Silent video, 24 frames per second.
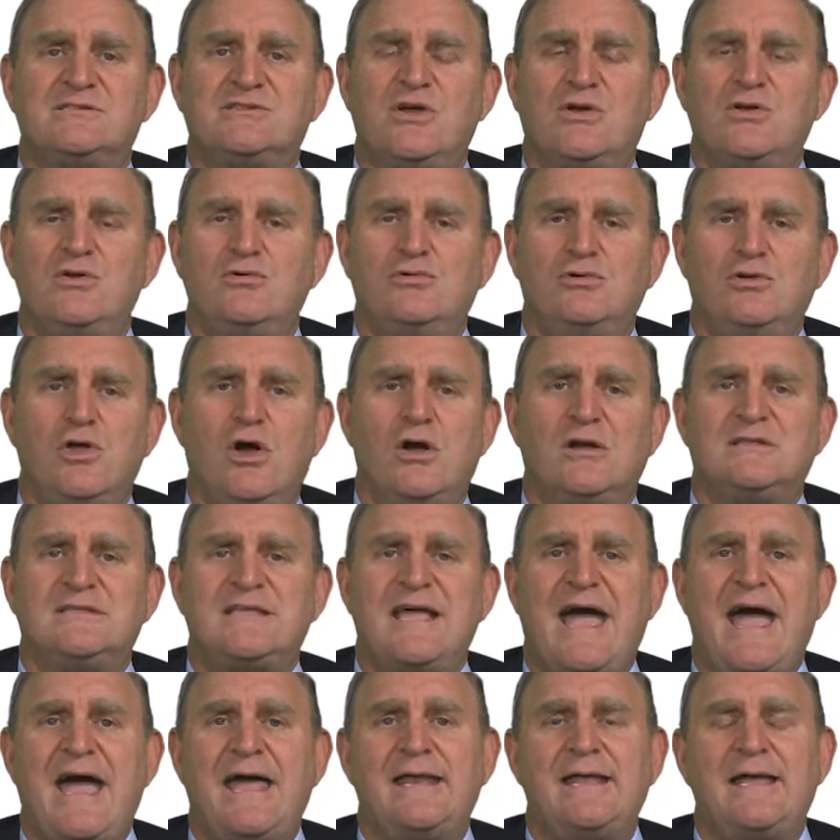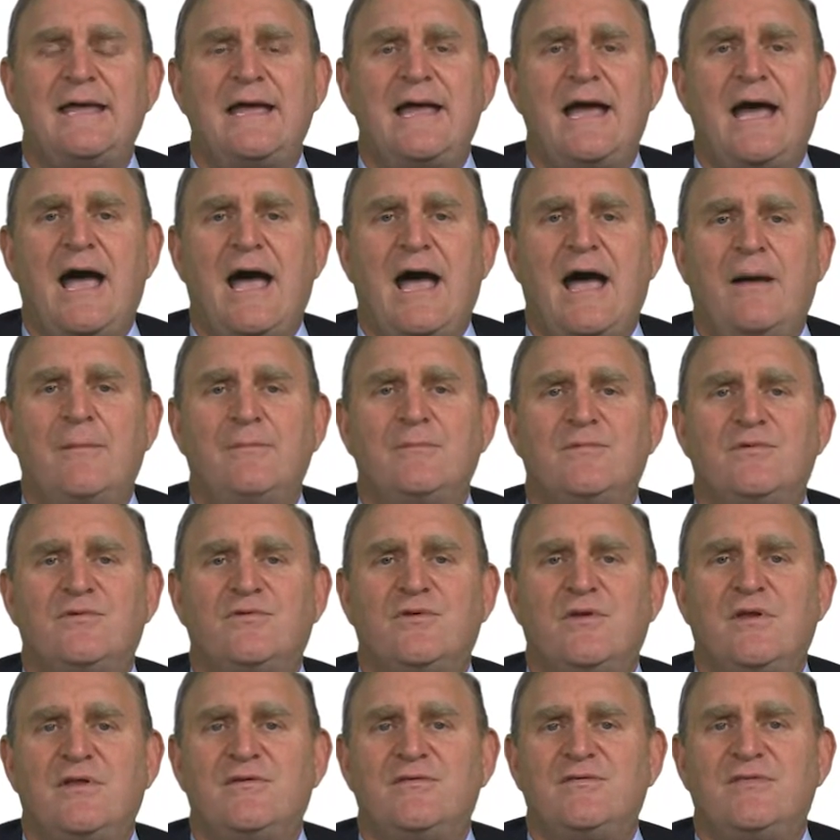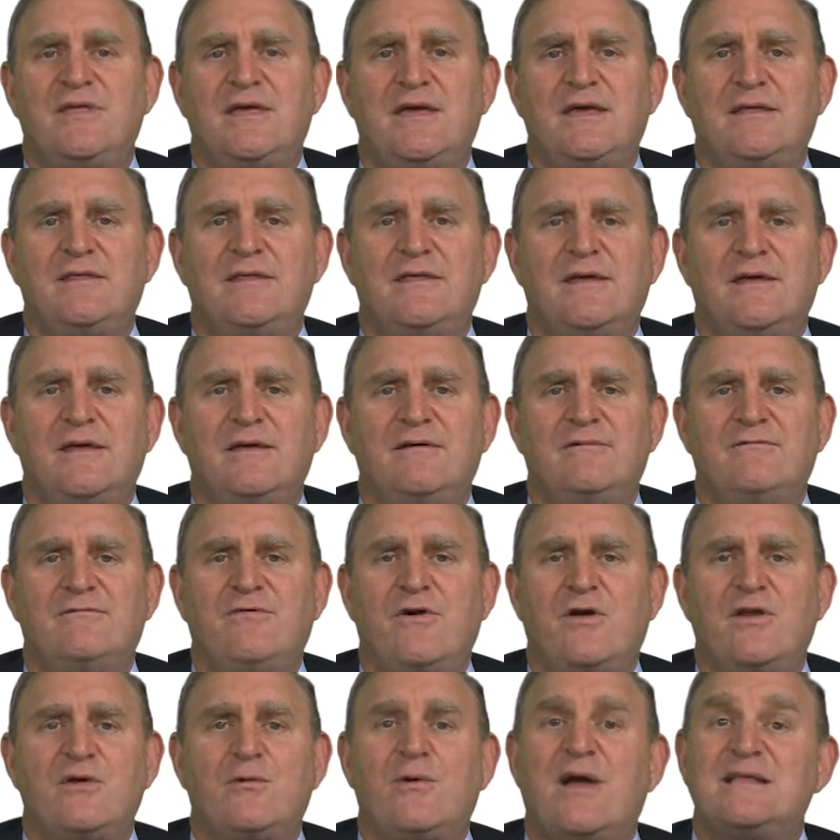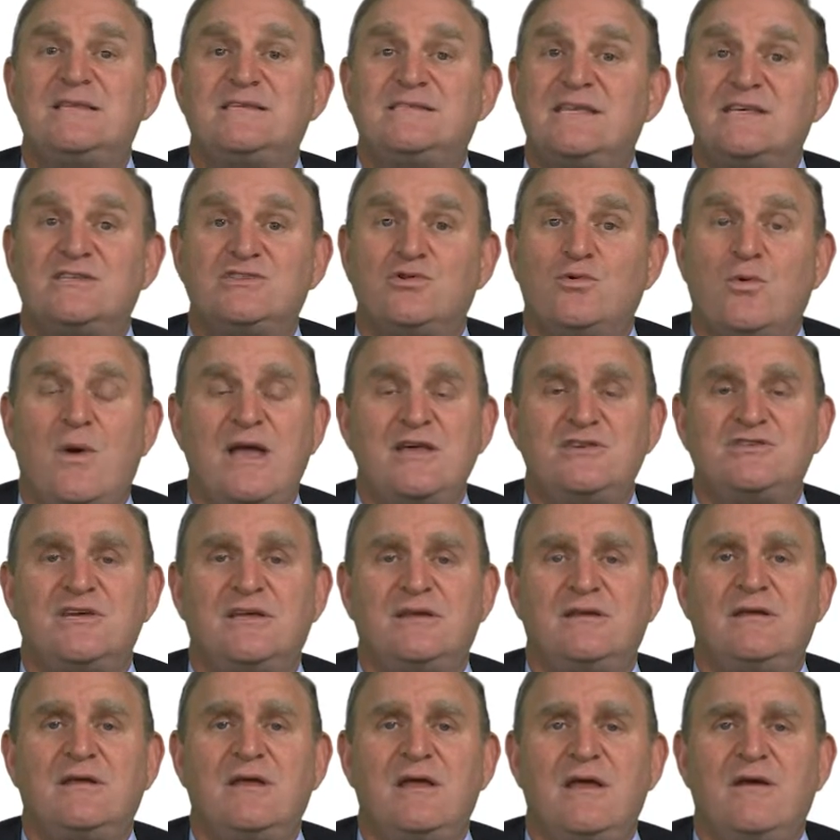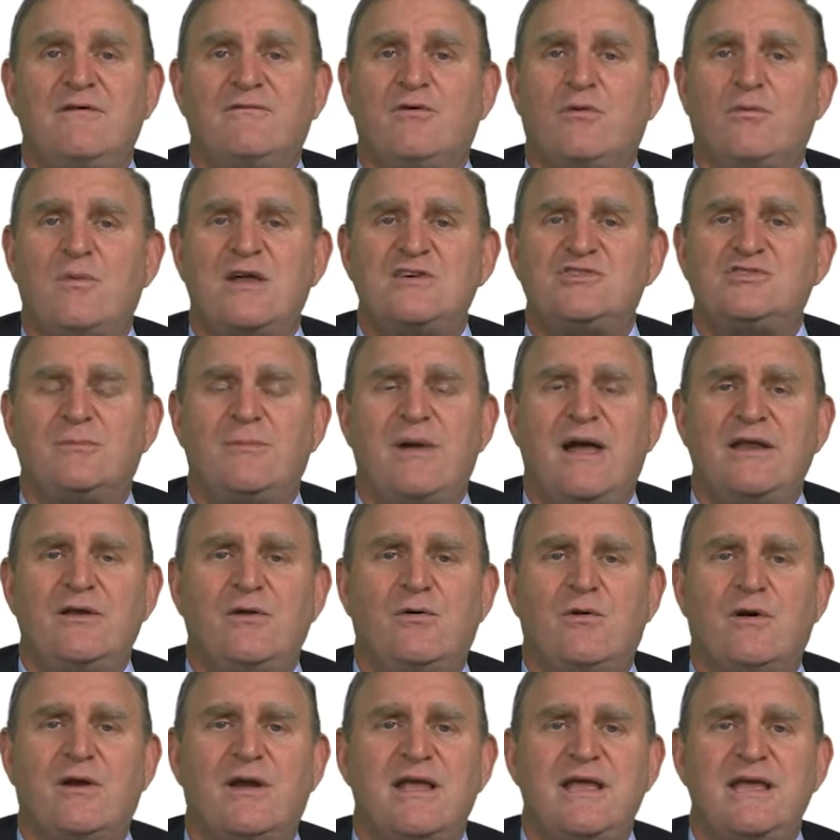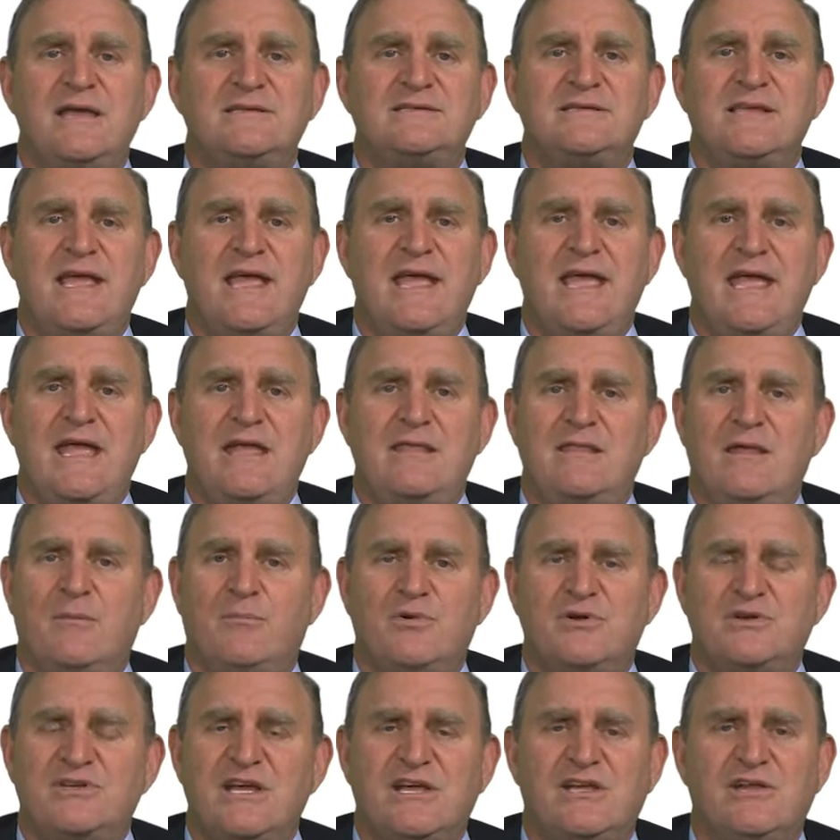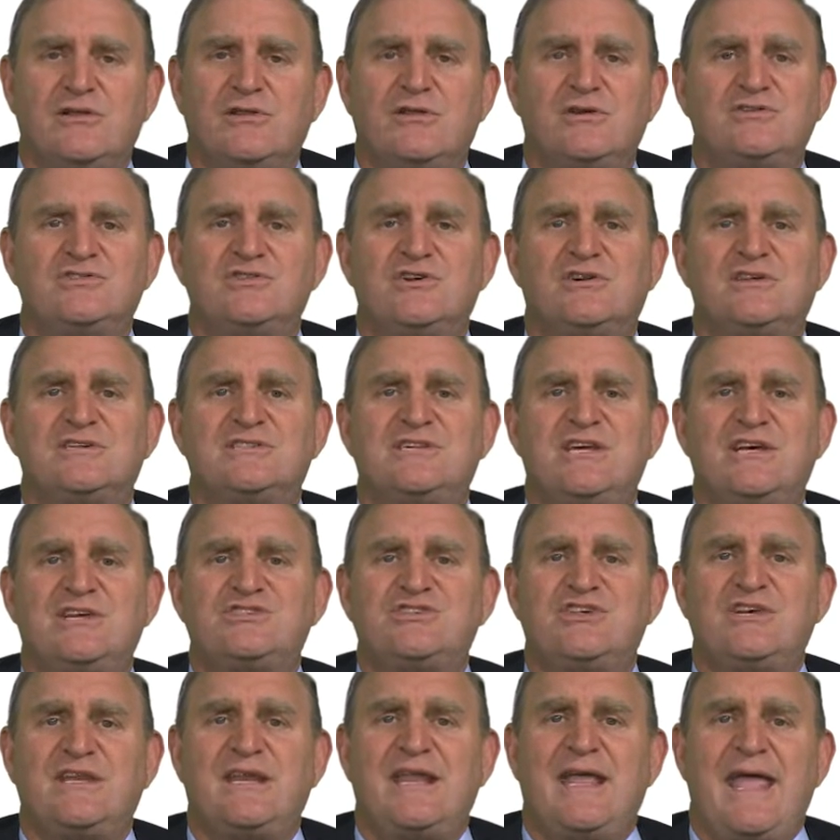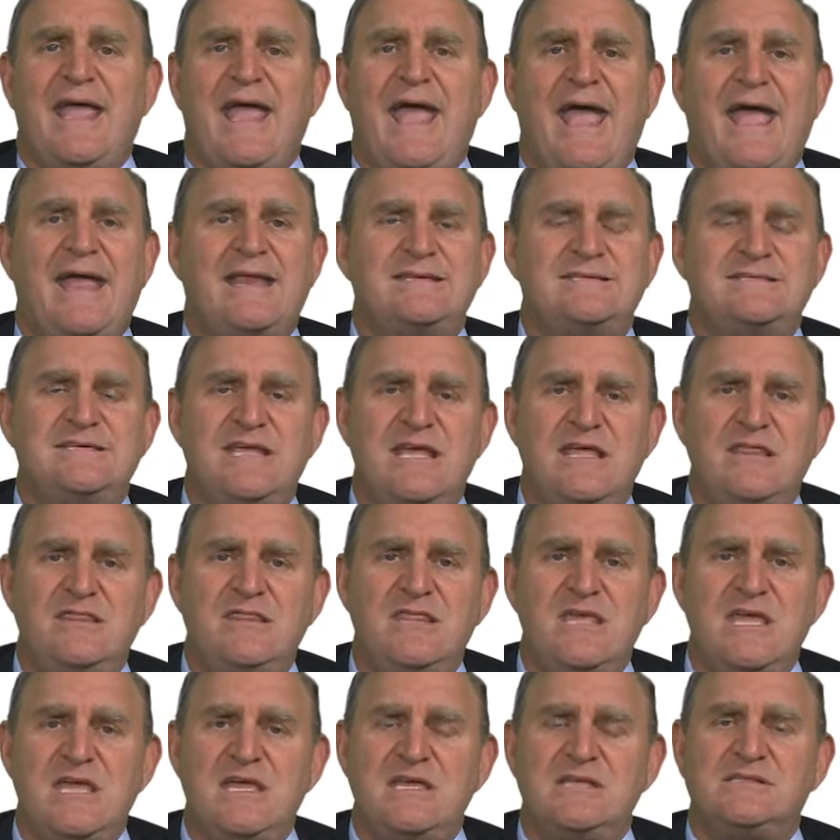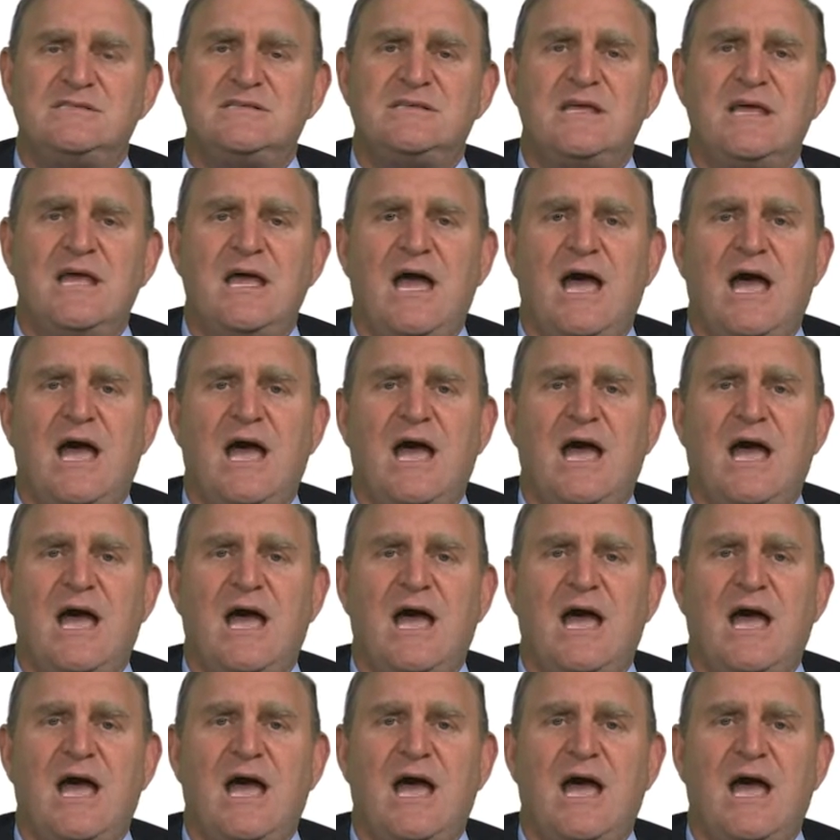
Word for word: So you looked at um, sort of the, the voting rights situation for racial minorities in the particular jurisdiction and did these